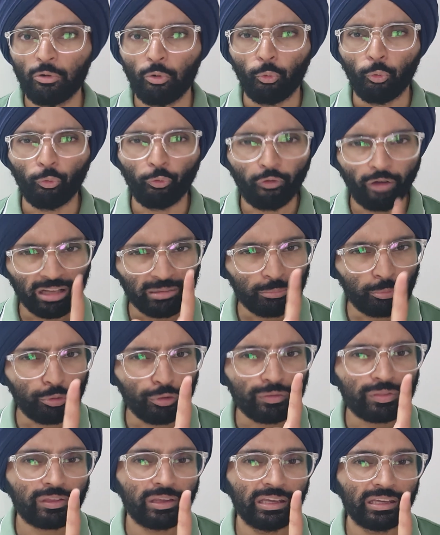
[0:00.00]
One more
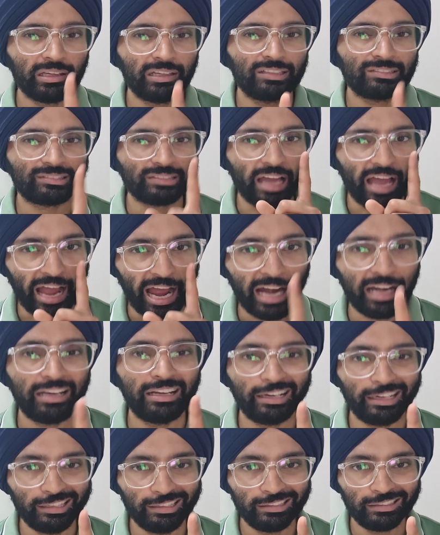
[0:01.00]
thing is
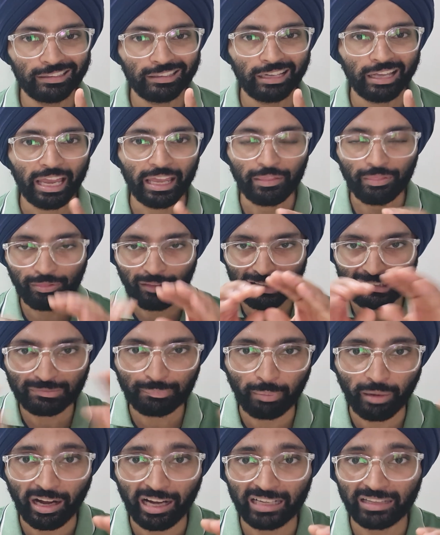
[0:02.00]
added in this
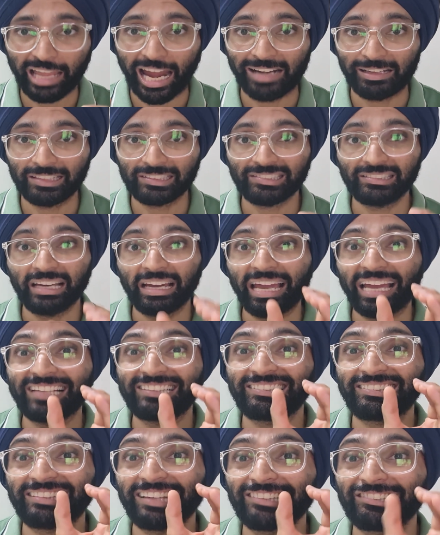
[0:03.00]
part, that is the
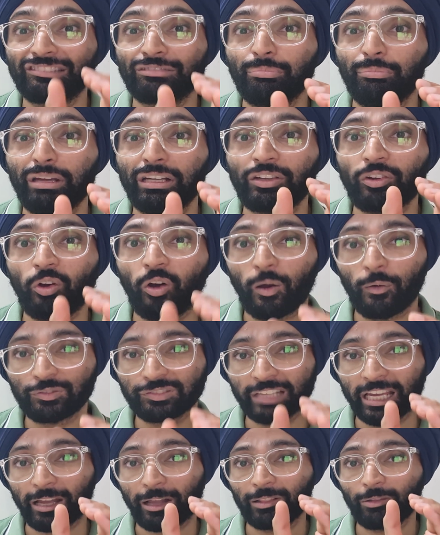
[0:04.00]
assessment of
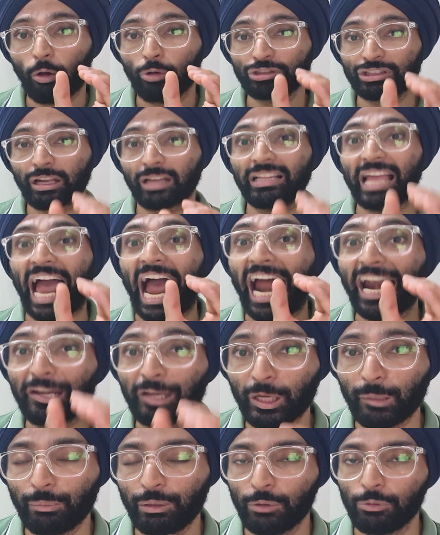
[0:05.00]
psychological
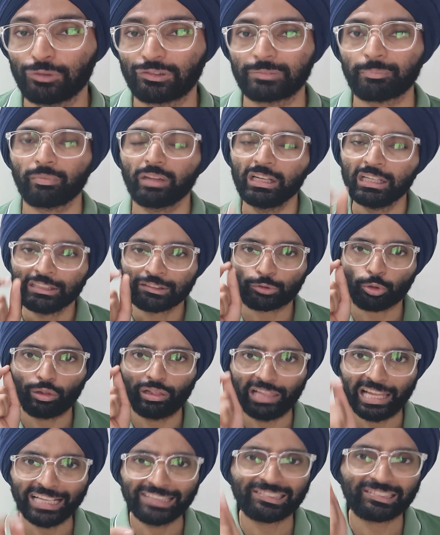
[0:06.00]
attributes. So
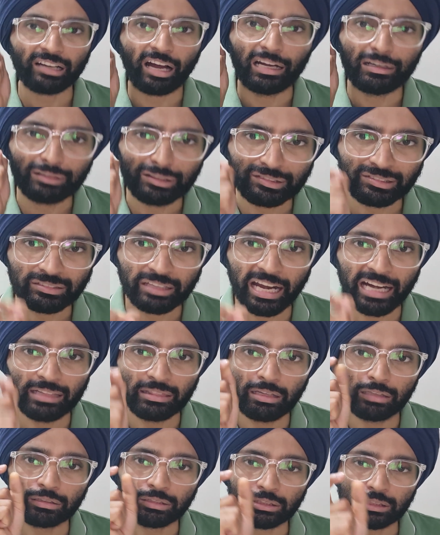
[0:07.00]
let's understand
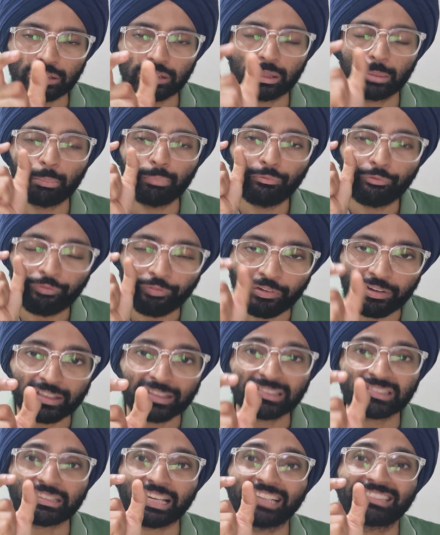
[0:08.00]
the term
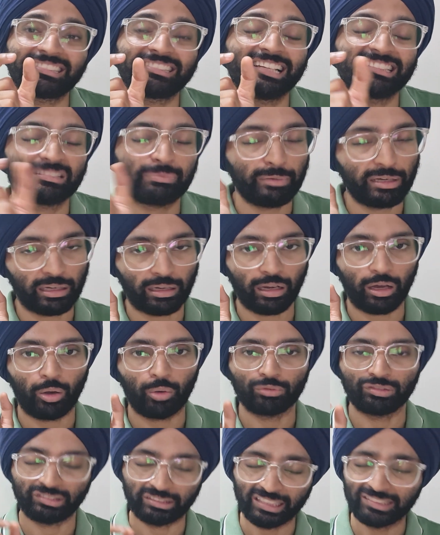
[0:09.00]
first, assessment, now,
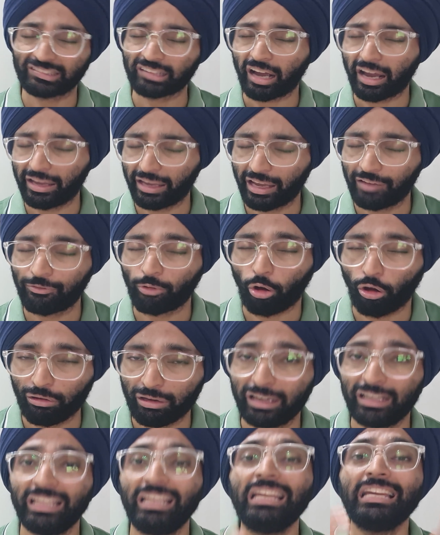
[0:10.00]
since I have
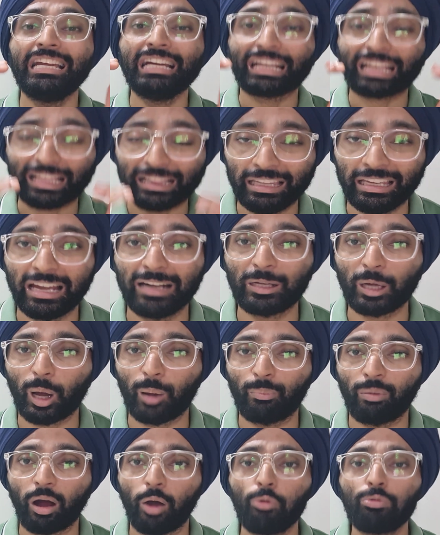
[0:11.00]
already cleared
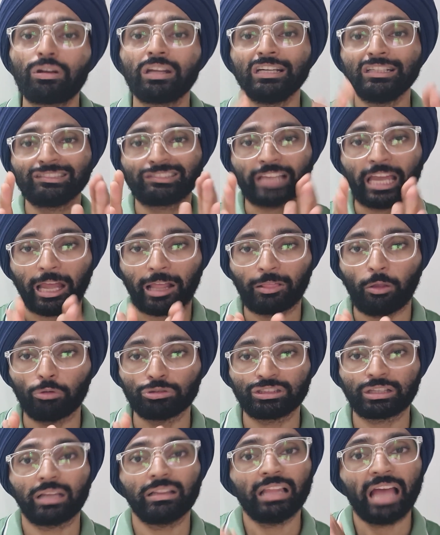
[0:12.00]
about
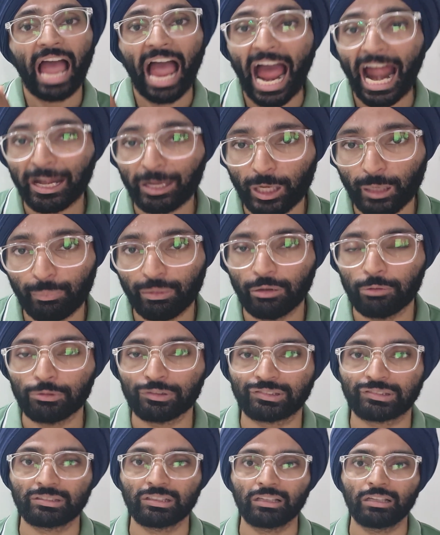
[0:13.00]
psychological
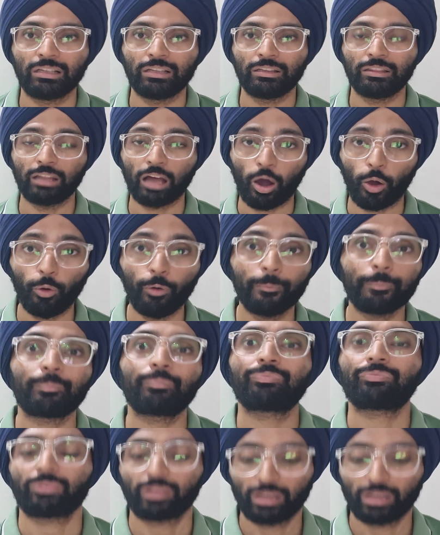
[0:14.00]
attributes. Now